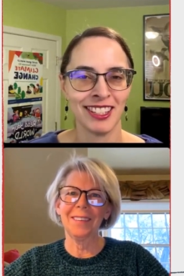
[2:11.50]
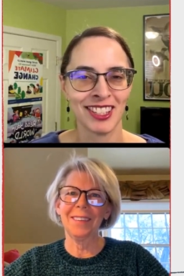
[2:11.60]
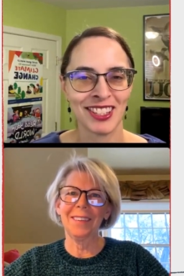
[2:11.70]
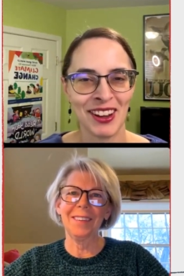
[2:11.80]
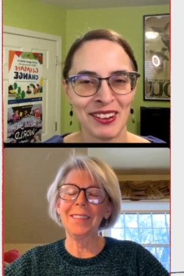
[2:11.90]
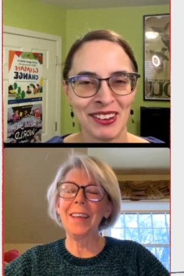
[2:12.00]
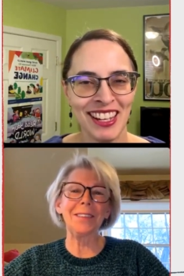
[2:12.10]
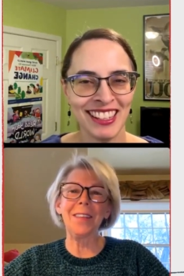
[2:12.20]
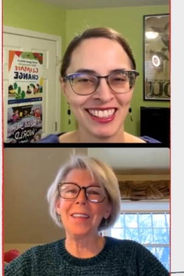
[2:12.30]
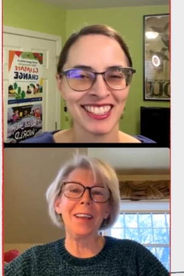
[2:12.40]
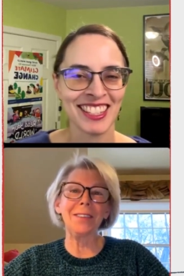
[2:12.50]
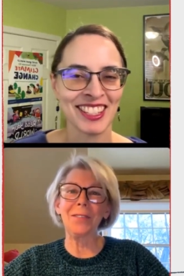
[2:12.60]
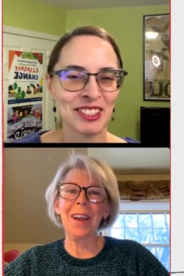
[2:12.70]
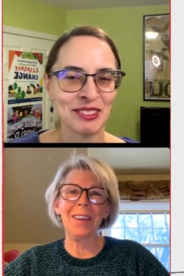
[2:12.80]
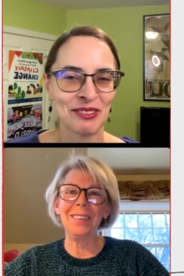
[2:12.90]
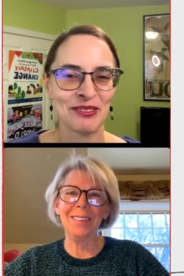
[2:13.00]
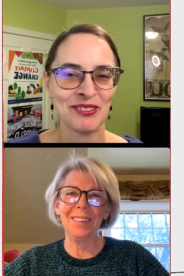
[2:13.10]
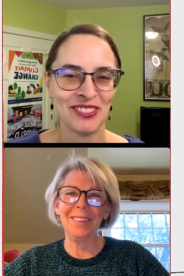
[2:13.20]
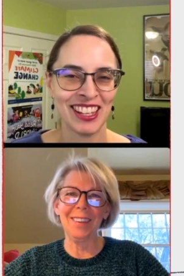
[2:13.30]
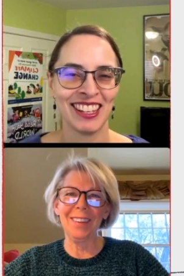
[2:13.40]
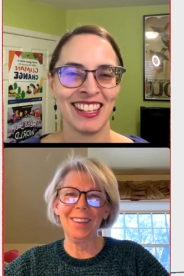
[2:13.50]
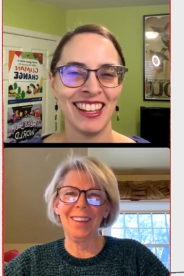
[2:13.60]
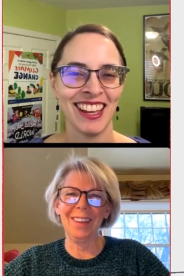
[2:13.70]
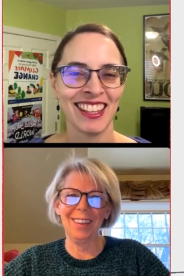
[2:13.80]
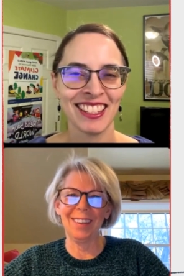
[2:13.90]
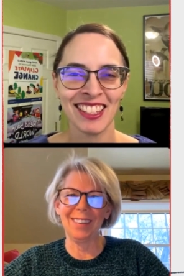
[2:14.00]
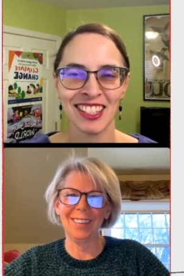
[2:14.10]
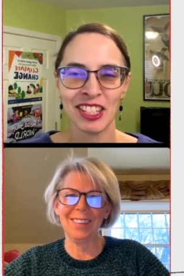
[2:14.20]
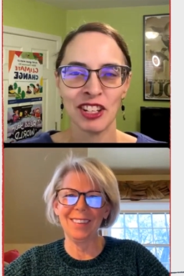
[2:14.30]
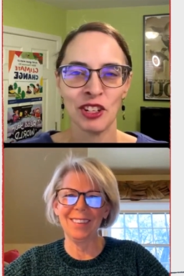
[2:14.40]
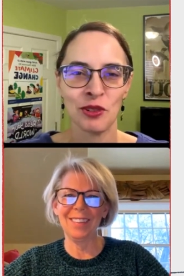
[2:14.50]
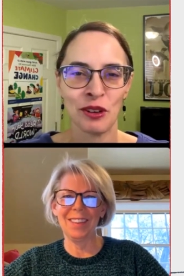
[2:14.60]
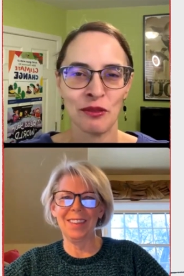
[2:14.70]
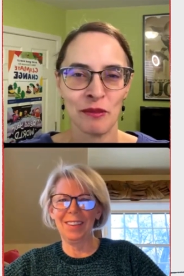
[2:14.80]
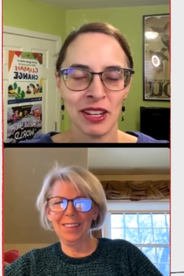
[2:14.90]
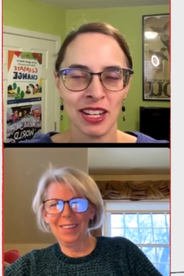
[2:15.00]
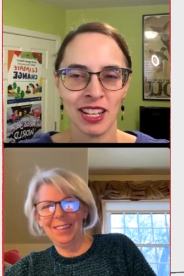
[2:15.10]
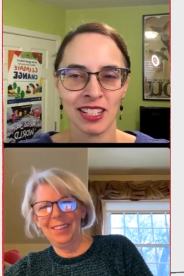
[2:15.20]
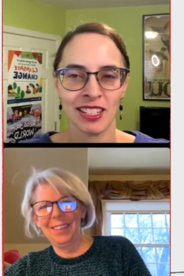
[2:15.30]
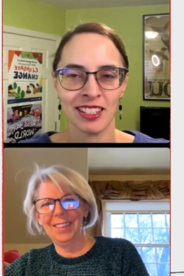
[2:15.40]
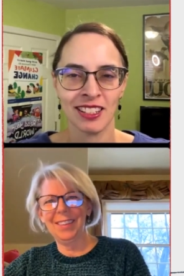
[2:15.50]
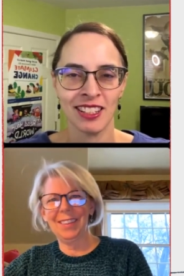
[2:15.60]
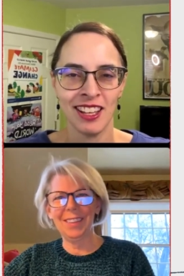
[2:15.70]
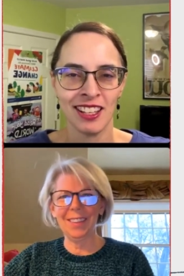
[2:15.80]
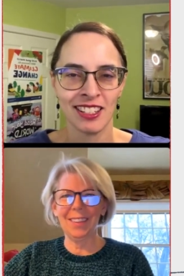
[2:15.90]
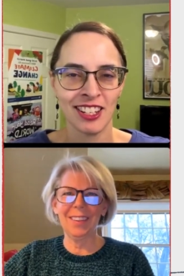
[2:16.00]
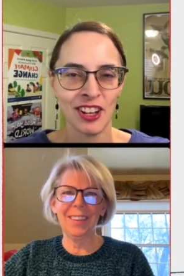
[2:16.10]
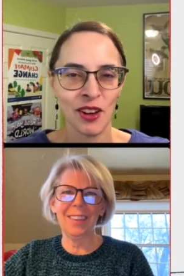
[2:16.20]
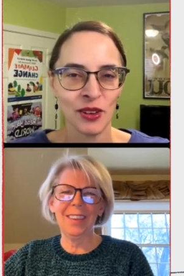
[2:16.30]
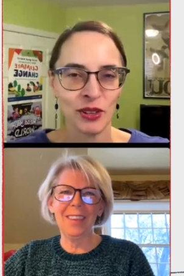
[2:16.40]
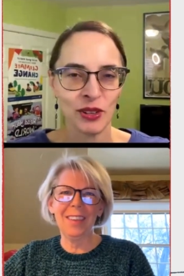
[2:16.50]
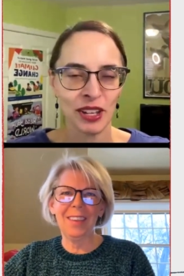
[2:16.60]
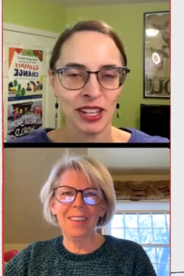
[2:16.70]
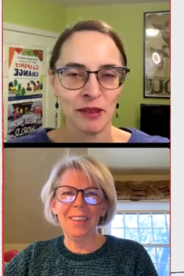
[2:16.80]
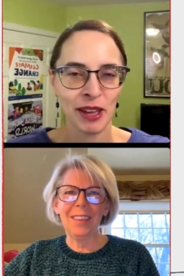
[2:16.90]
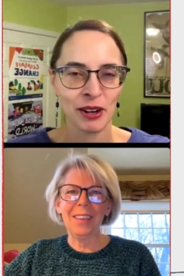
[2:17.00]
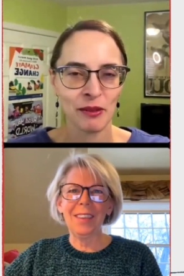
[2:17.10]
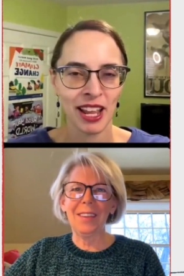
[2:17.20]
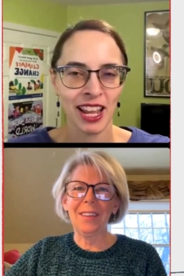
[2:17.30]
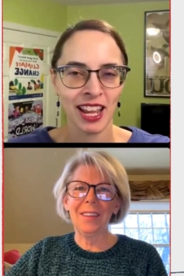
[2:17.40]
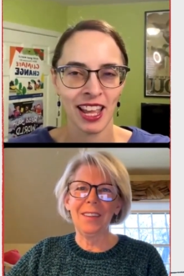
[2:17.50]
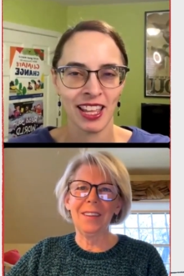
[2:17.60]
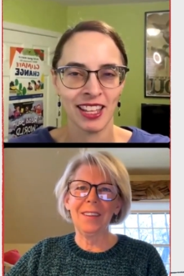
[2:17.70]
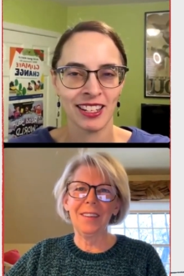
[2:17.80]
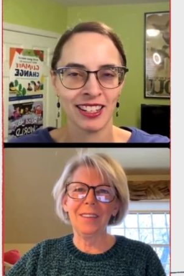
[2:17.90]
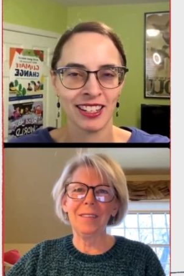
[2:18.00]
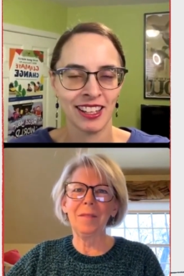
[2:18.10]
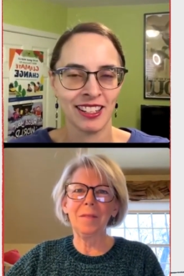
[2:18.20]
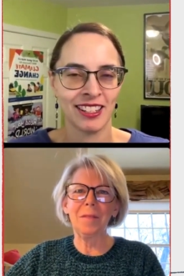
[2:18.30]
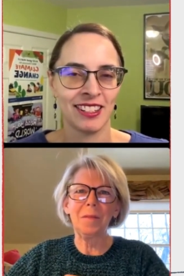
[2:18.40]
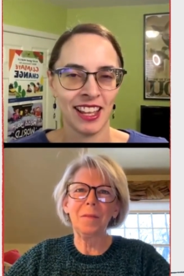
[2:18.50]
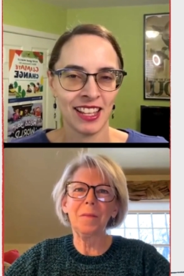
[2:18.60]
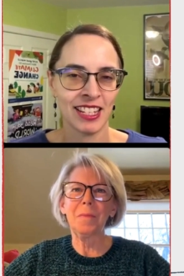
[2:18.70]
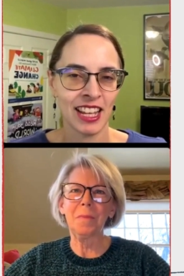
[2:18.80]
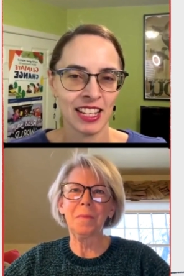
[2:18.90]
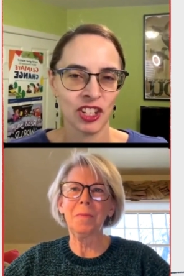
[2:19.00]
Speaker 1: So this is yeah, this is such a treat for me to get to to know you in a better way and and and to get to